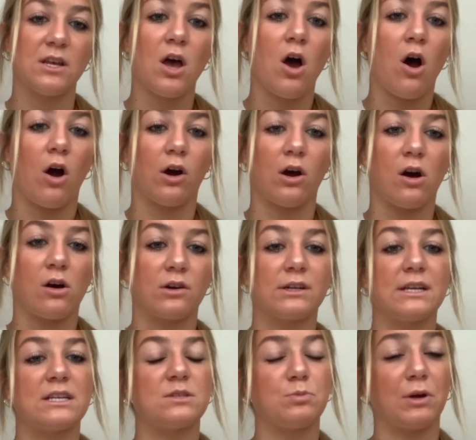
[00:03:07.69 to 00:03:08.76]
are already
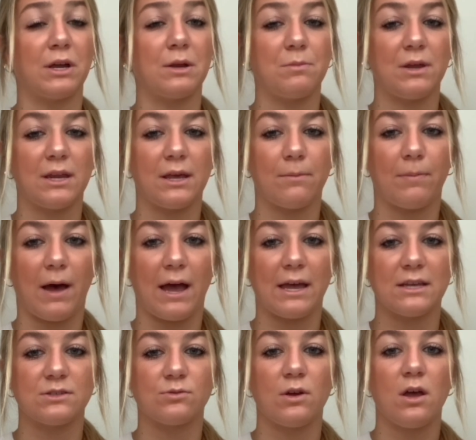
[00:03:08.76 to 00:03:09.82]
experiencing media bias